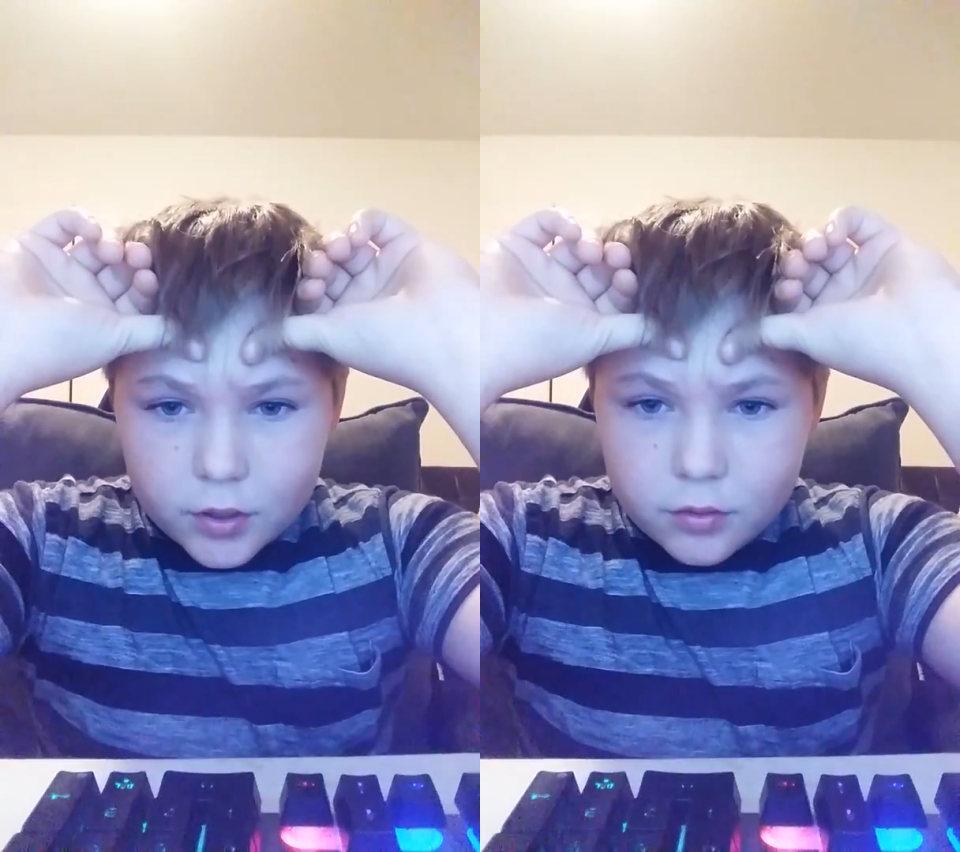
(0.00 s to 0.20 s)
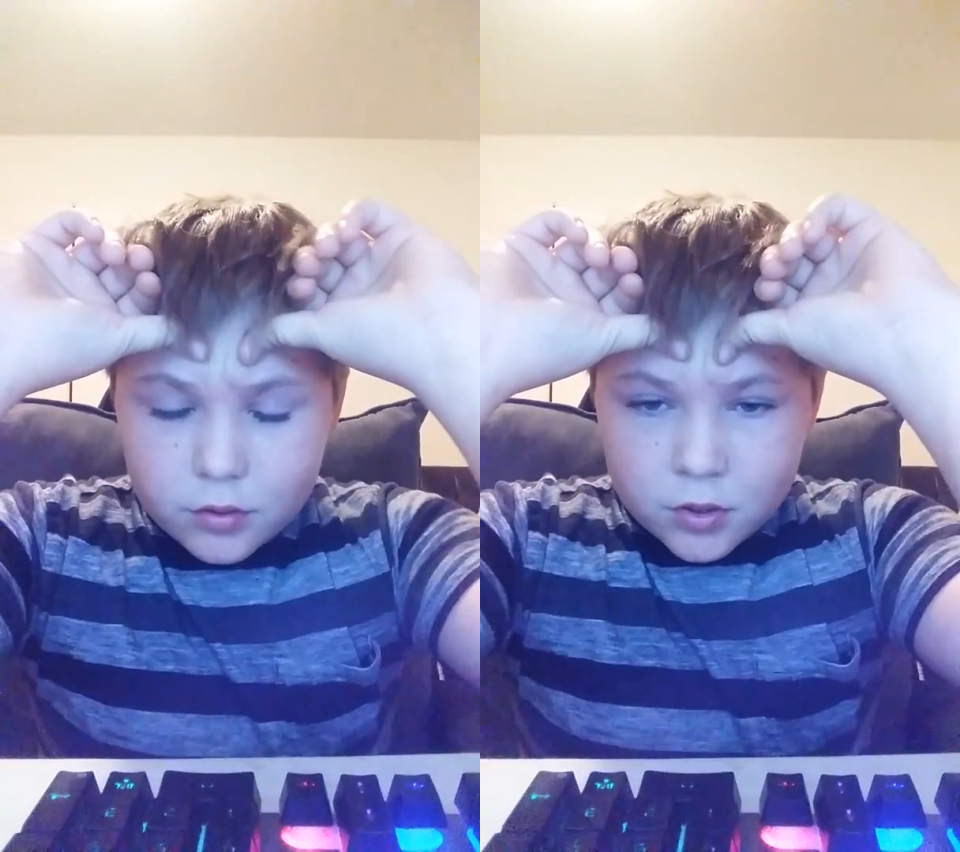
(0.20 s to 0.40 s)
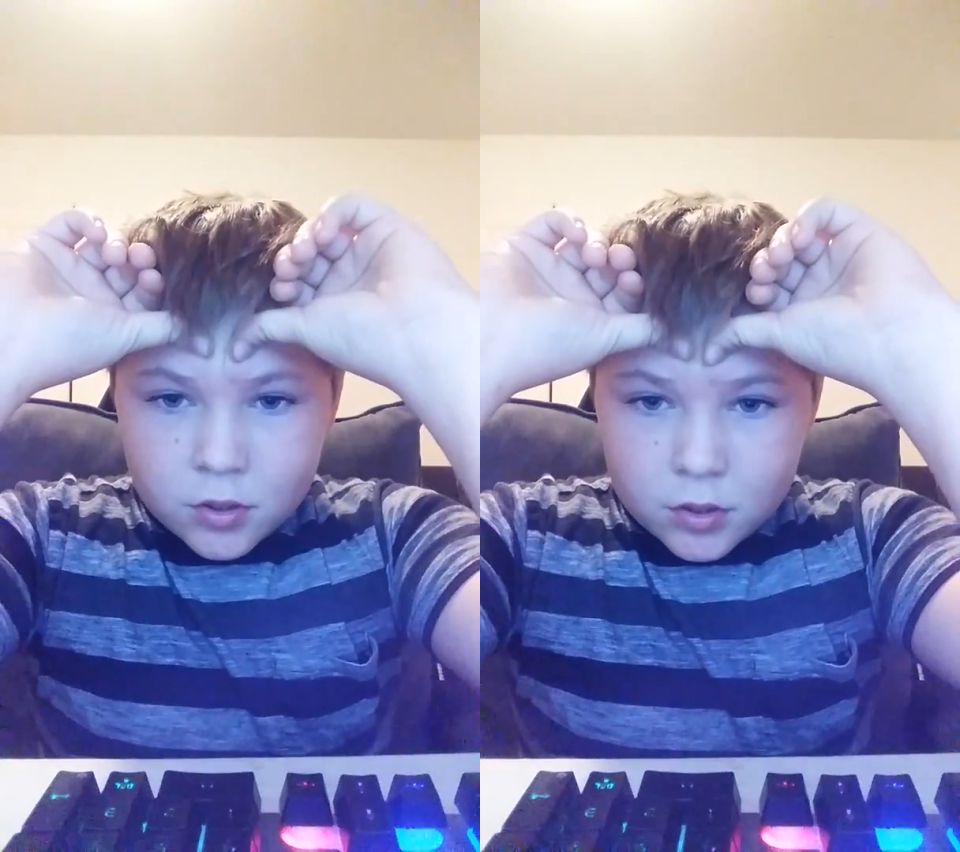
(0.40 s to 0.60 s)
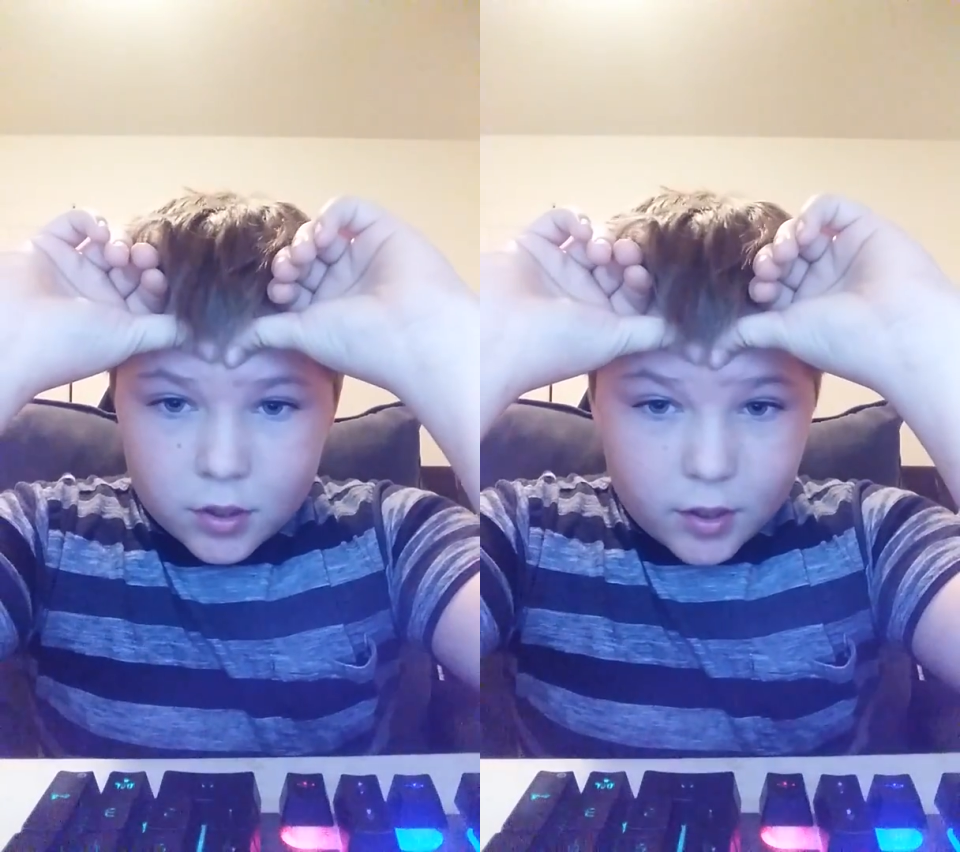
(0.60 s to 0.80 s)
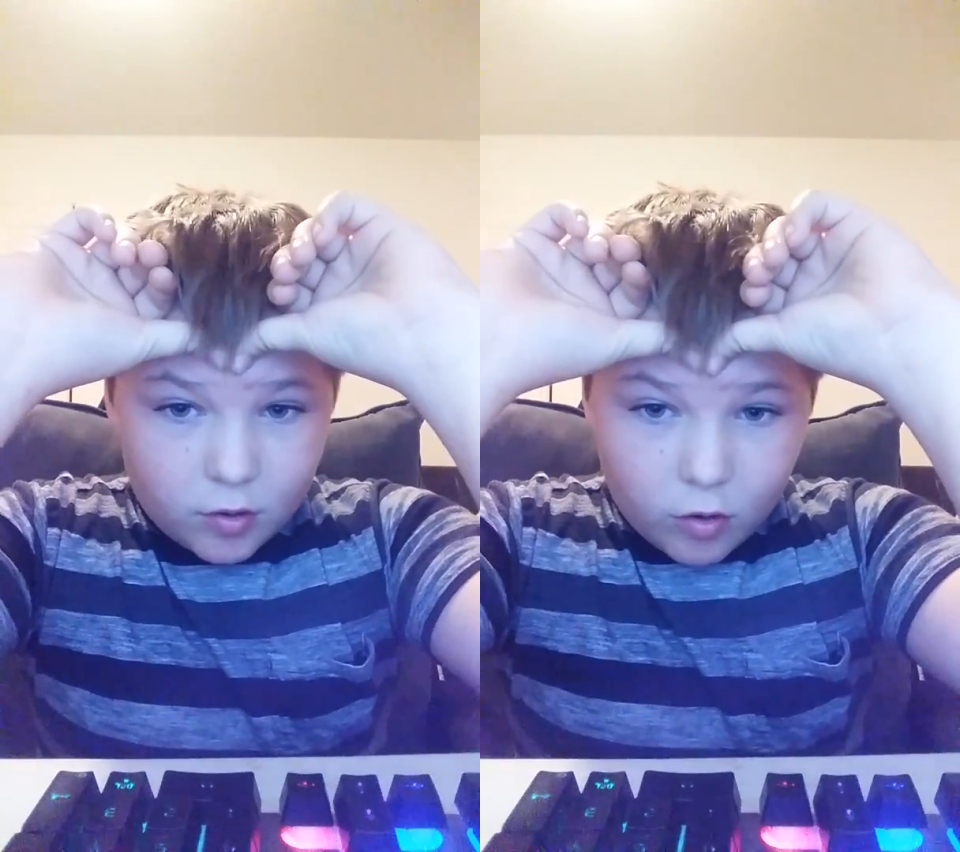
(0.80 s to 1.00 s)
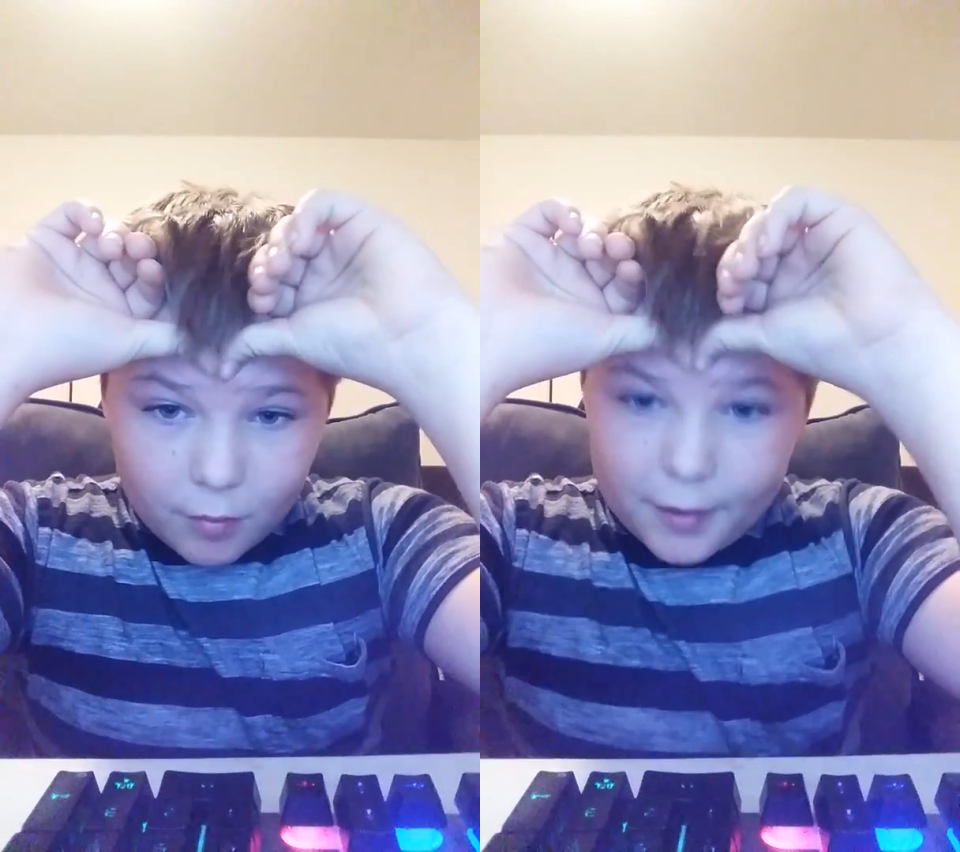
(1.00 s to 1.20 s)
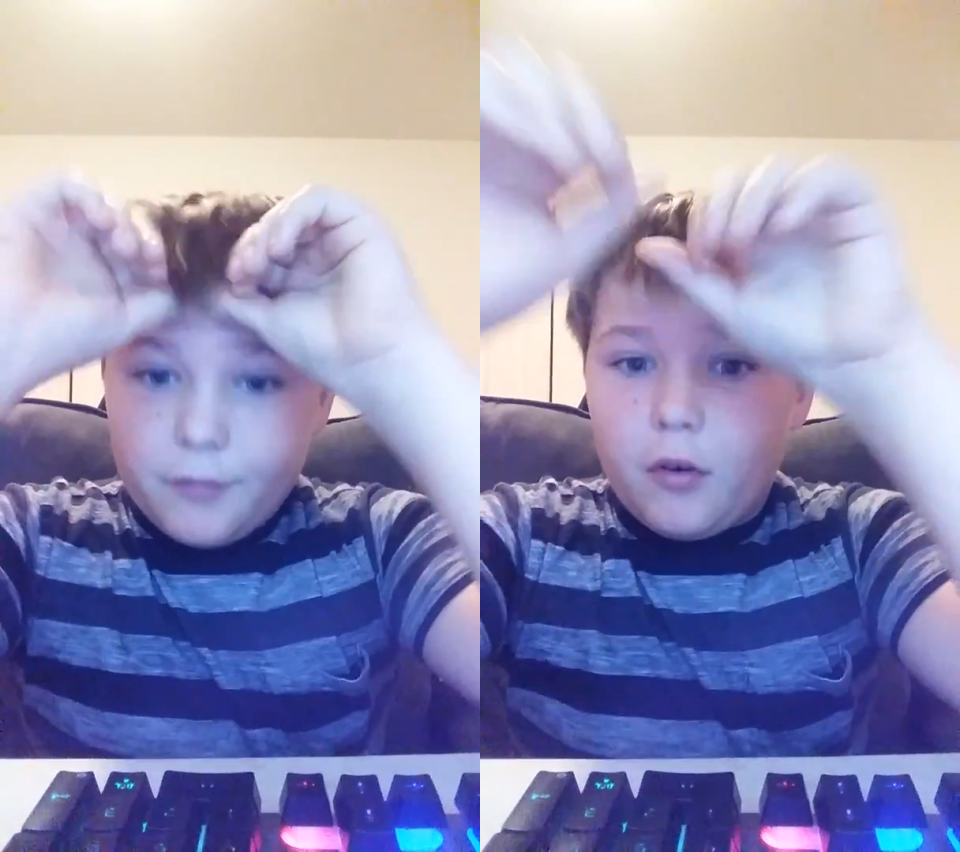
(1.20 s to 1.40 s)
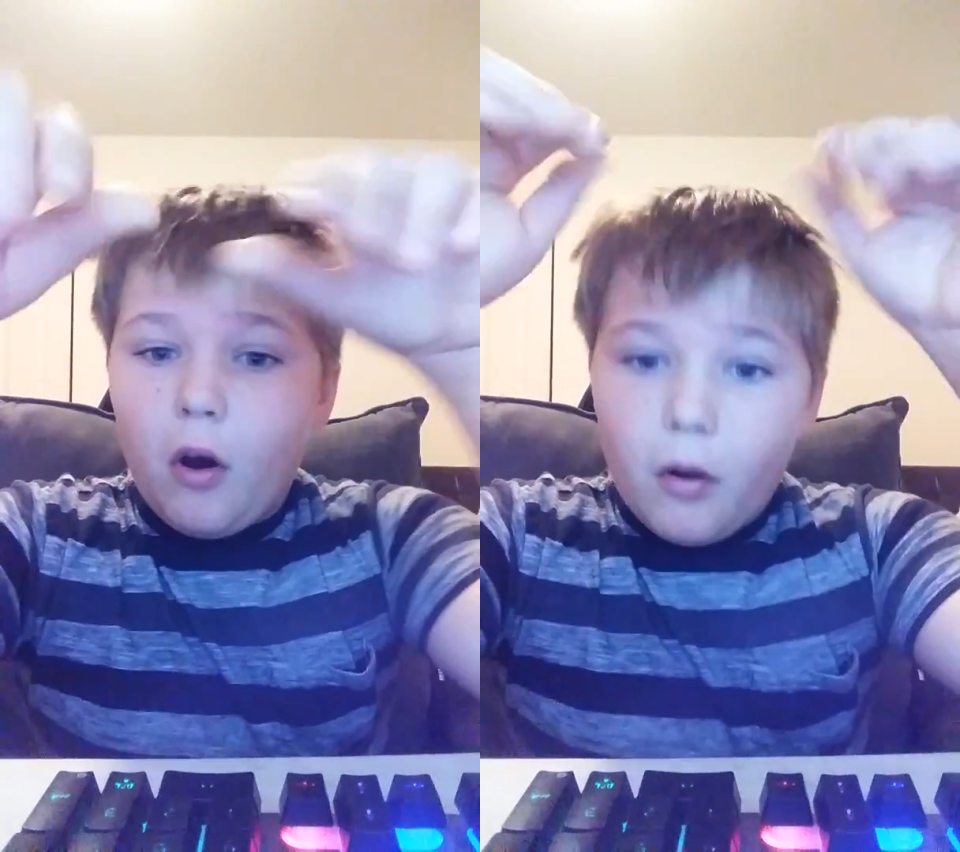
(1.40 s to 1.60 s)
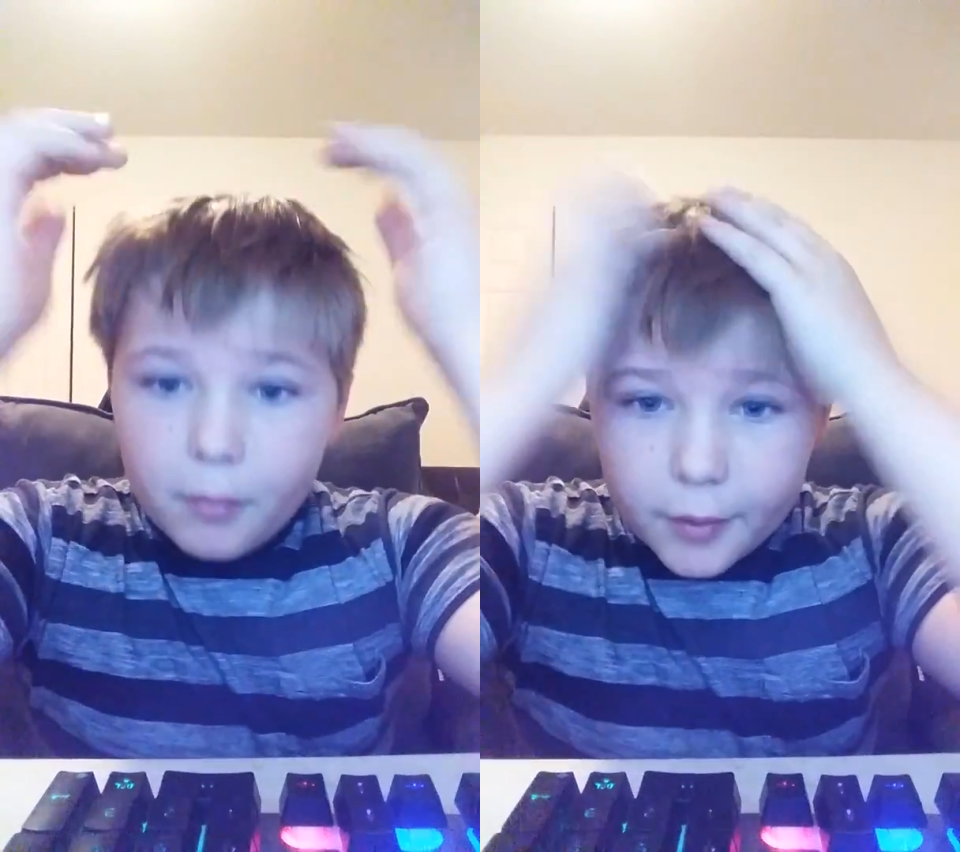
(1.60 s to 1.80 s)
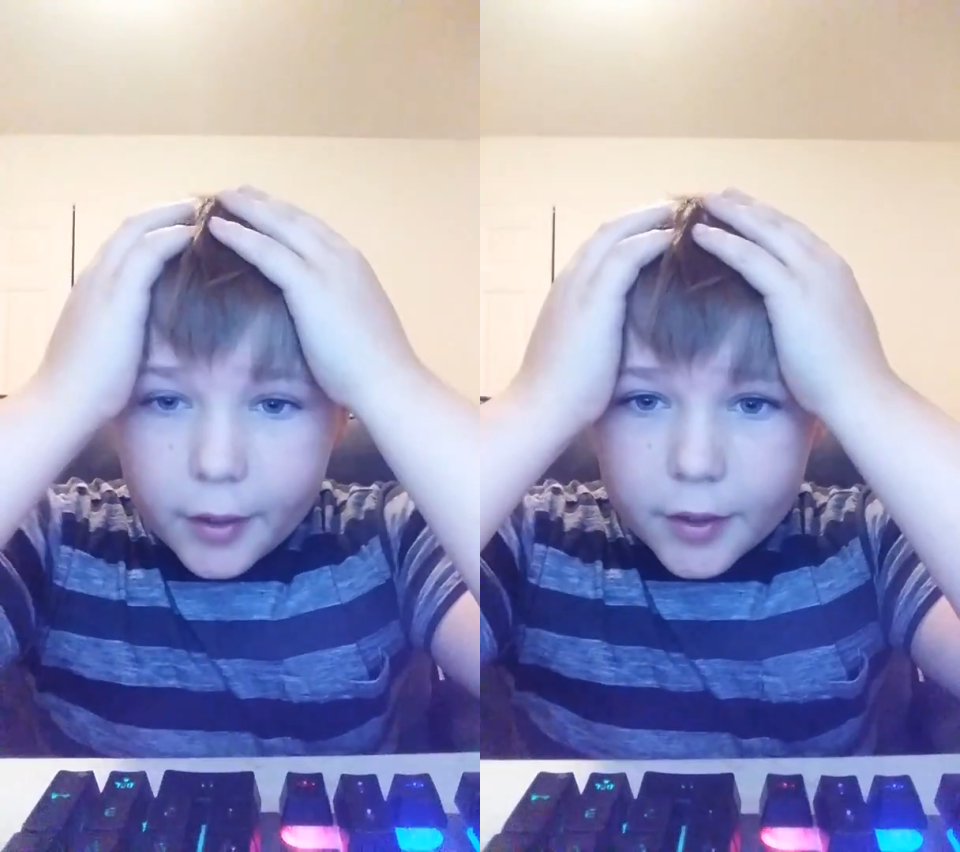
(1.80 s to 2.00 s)
This is like all my fault
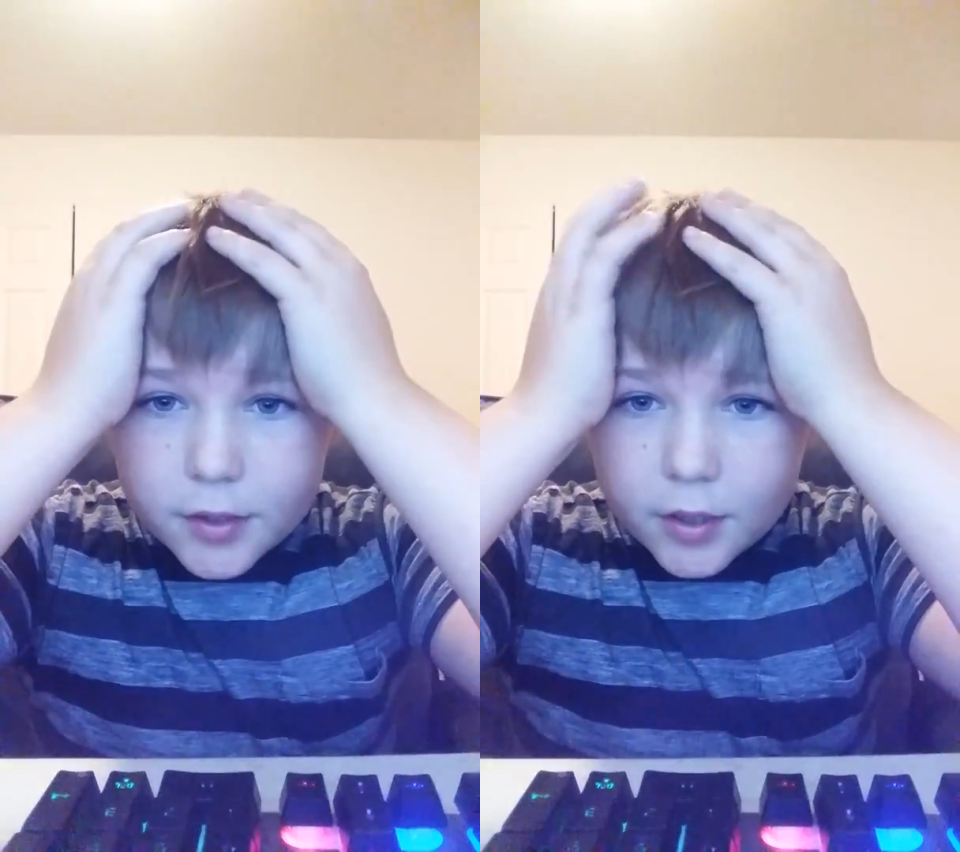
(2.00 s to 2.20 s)
because